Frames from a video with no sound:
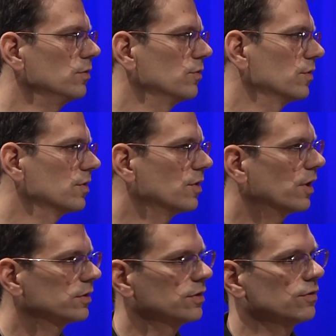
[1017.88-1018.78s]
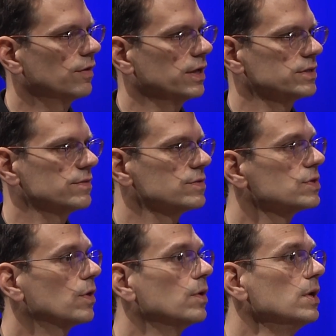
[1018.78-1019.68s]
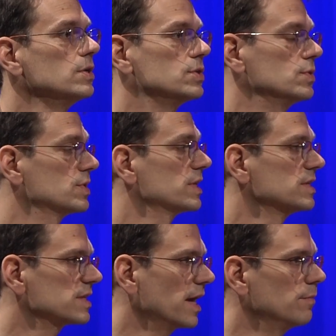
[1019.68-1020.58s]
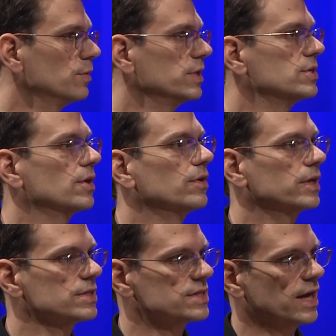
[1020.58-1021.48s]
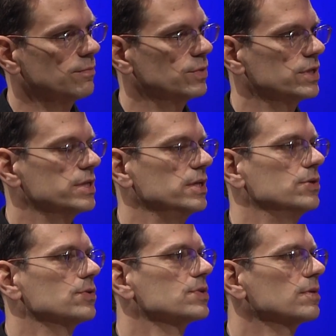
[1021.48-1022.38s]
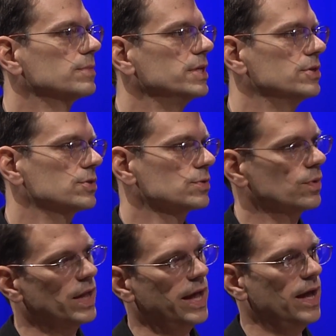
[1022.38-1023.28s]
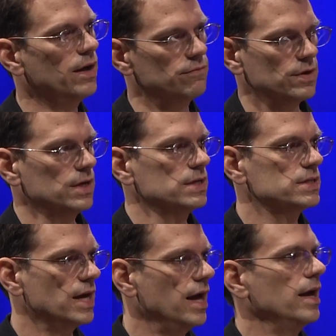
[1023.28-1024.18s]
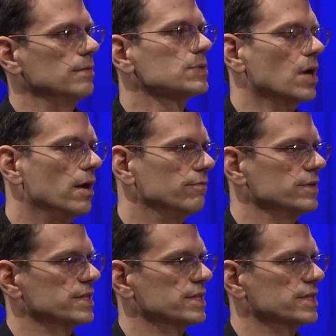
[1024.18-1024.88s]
use it to talk to their relatives. So students can Skype with each other. They can Skype with the teachers. Some teachers will have times, office